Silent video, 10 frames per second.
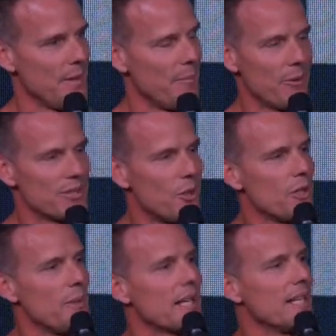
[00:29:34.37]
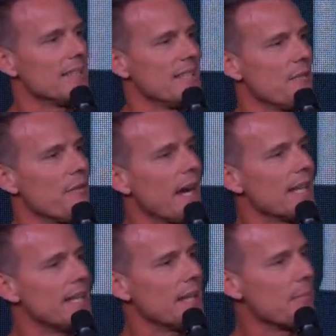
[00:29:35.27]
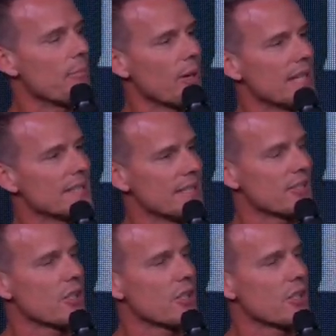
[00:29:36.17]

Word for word: But it was only because he finally embraced his